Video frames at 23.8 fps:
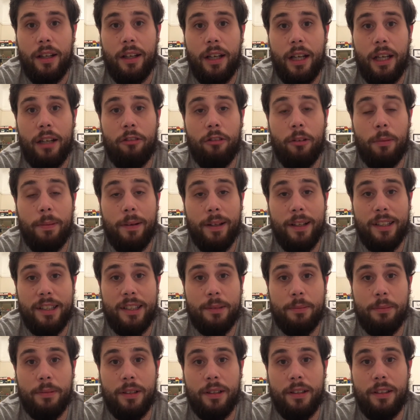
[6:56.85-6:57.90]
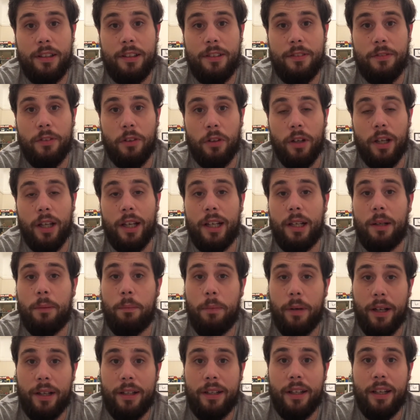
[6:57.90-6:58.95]
in replacements for like
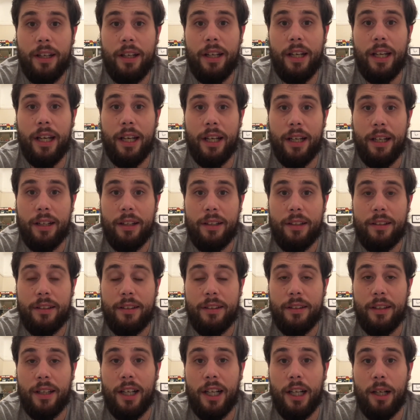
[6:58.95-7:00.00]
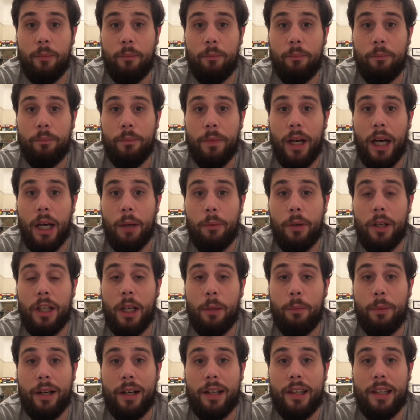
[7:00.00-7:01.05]
butter and eggs. I'm going to go
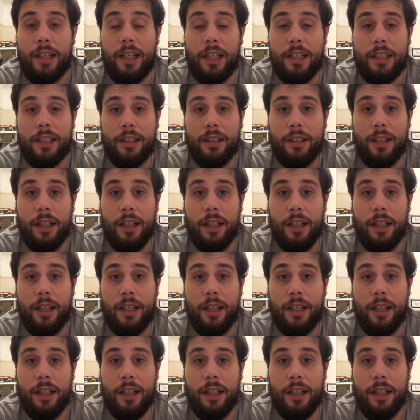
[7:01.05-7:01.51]
back to the kitchen